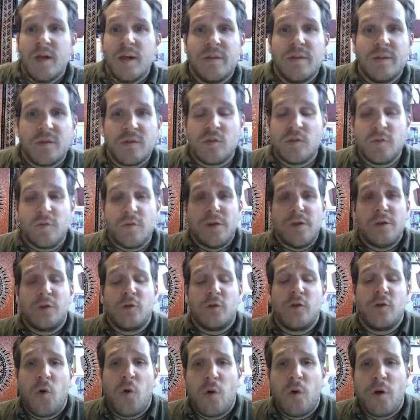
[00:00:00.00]
This is a video
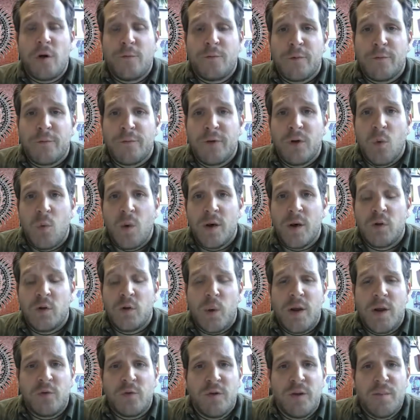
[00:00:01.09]
tutorial for Phil
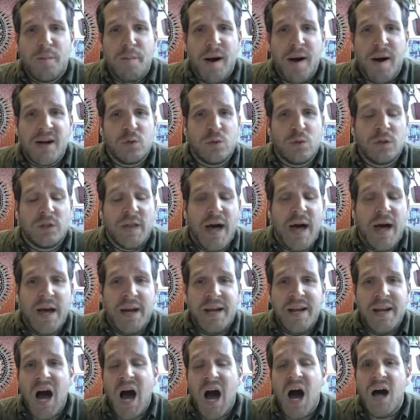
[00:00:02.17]
123, Module 9
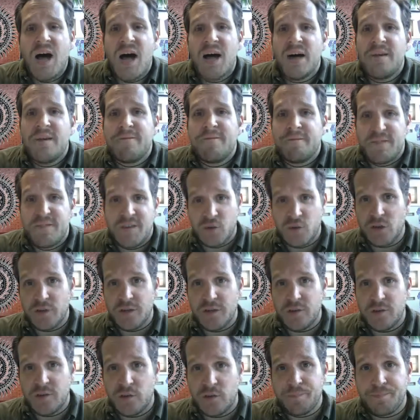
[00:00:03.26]
on
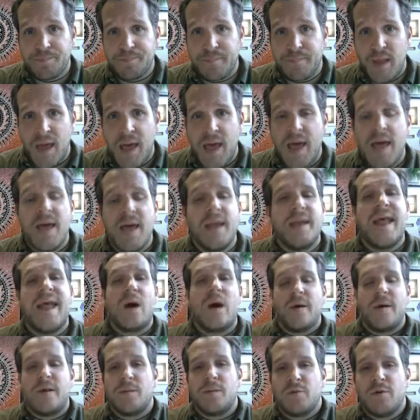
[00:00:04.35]
physicalism. Now,
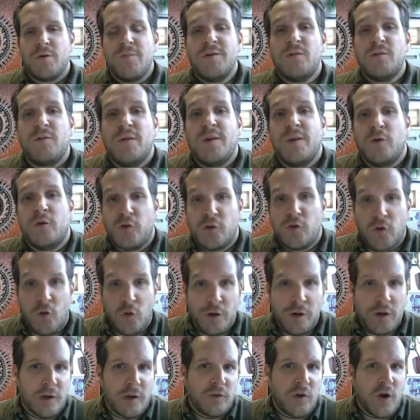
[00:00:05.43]
in the previous video
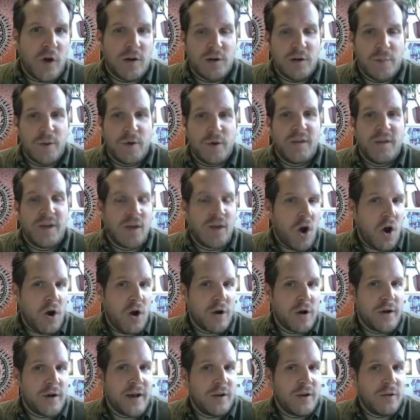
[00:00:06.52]
tutorial, I talked about
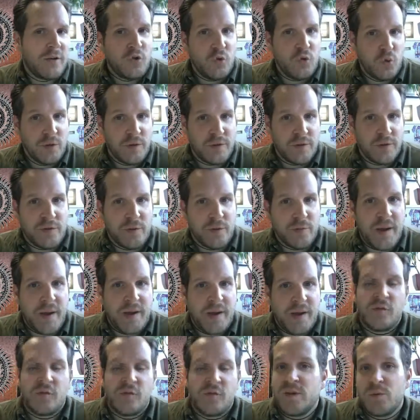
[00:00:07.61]
Descartes and dualism and
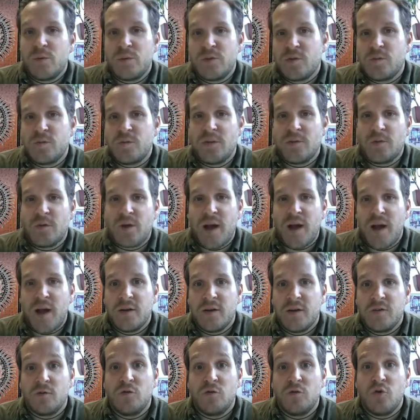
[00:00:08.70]
distinguished some different
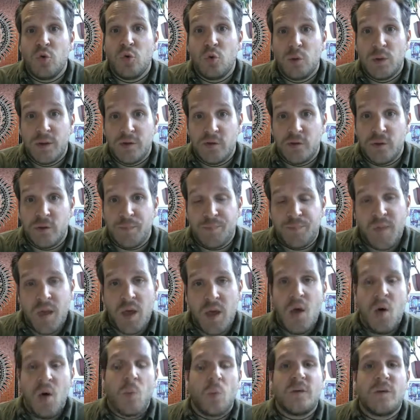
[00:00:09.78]
kinds of dualism.
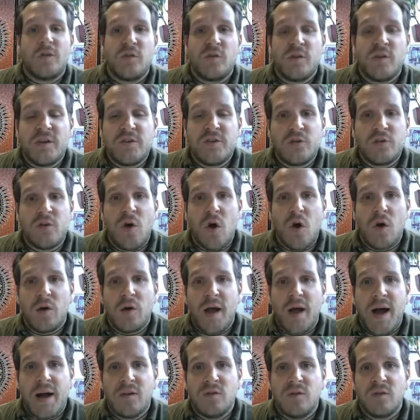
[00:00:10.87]
What's essential to all
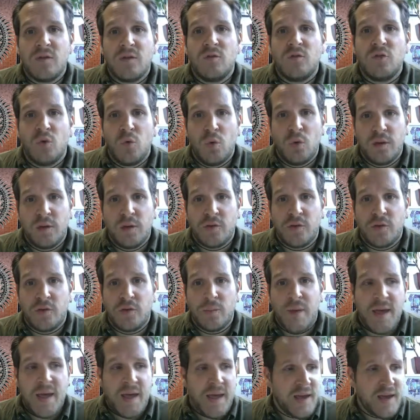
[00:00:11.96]
kinds of dualism
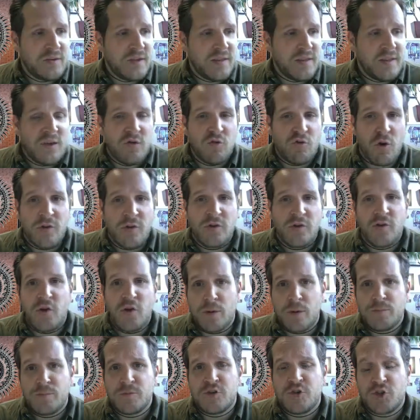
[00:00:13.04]
is that they draw
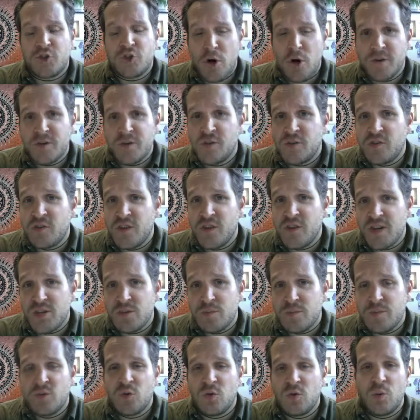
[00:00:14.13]
a sharp distinction
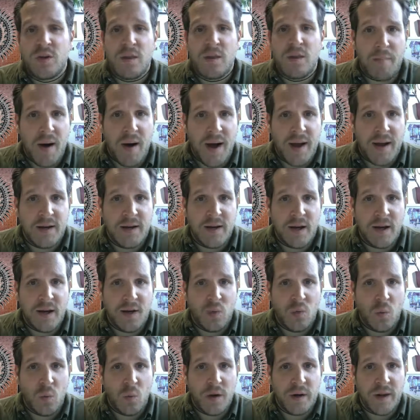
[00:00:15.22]
between the mind on the
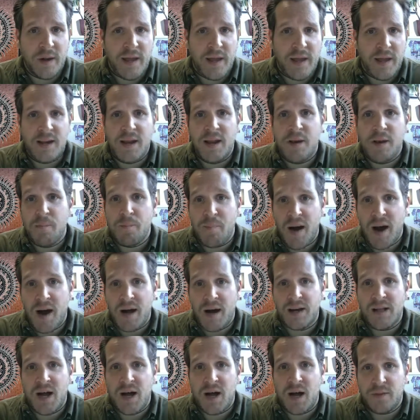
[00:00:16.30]
one hand and
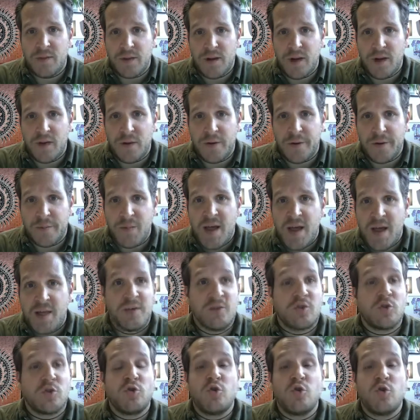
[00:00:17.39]
body on the other.
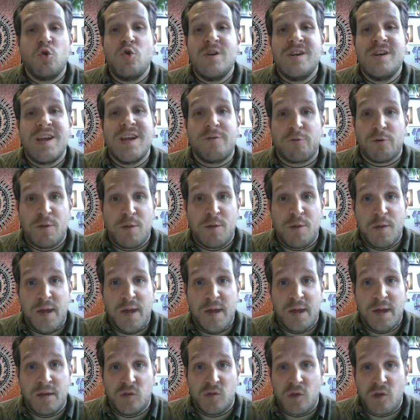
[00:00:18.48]
These are two different
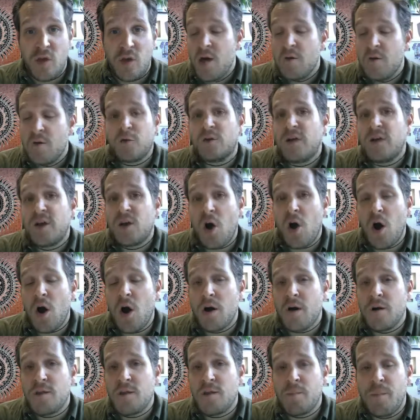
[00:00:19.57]
things. For
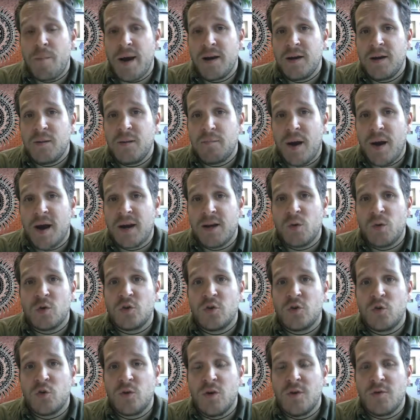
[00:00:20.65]
Descartes, the mind and body were
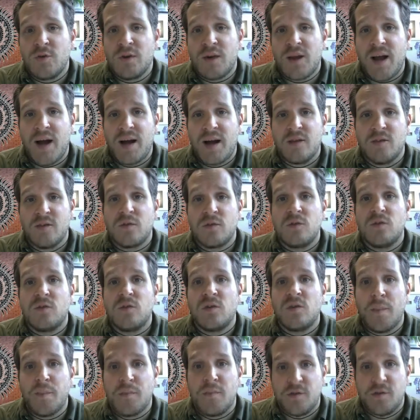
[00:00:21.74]
two different kinds of
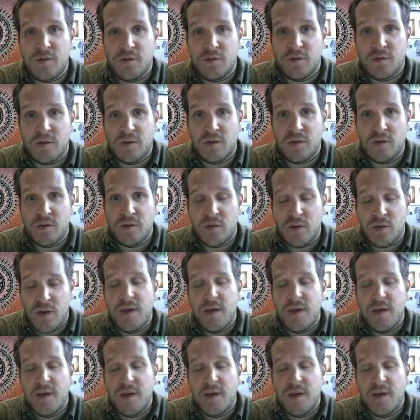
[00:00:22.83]
substances.